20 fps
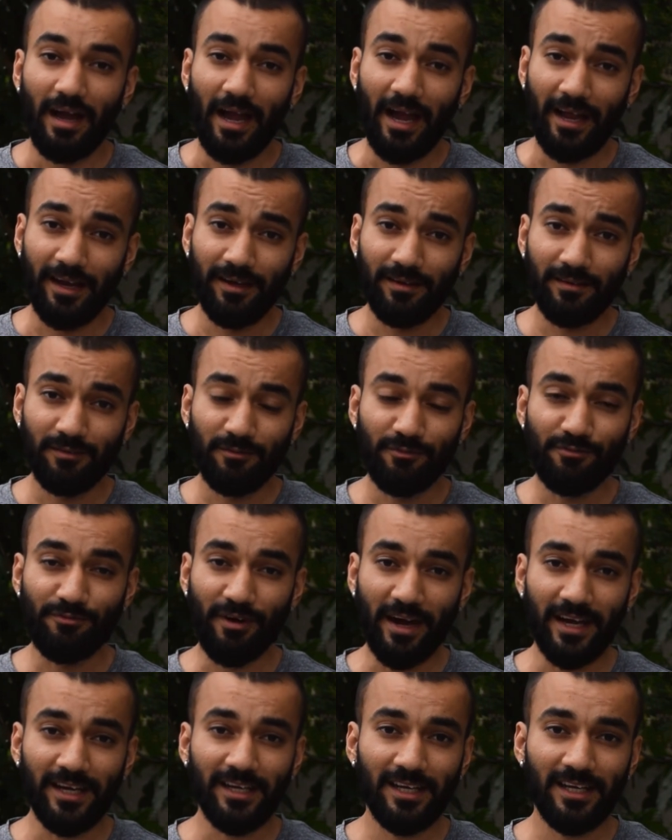And
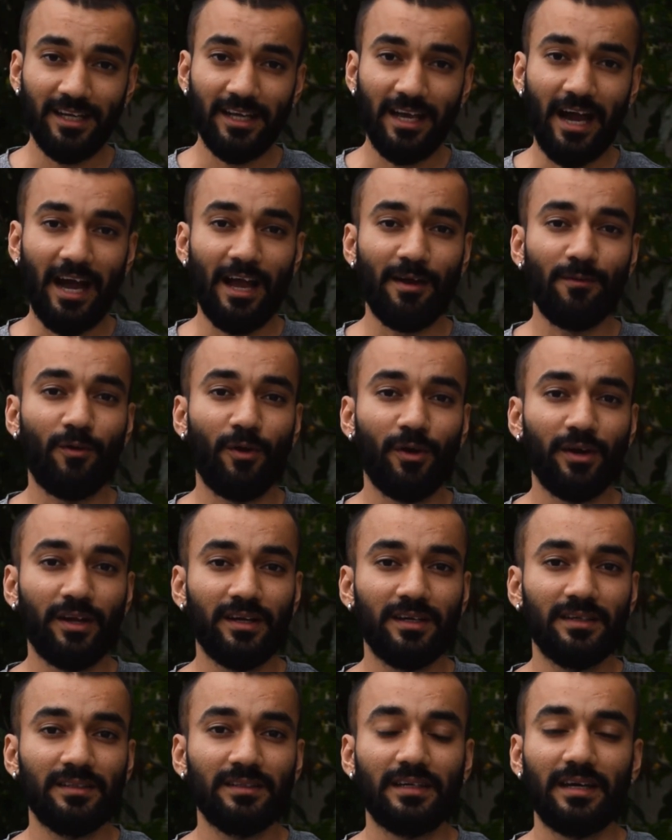finally, I
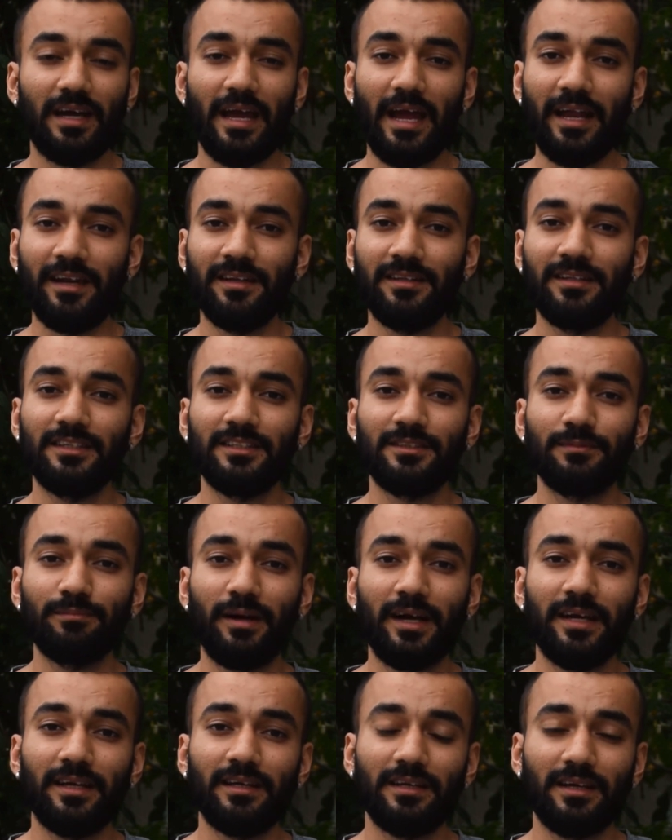wanna end this
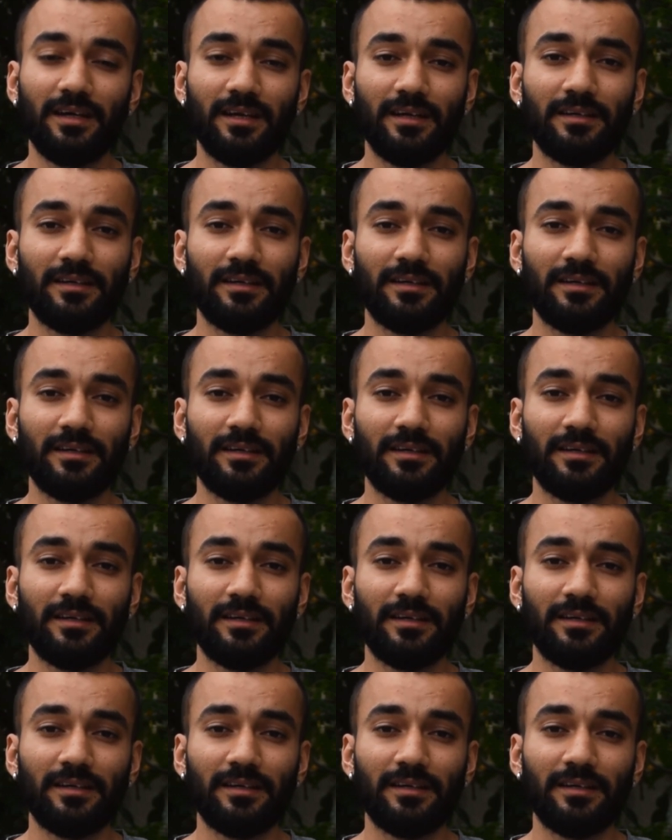by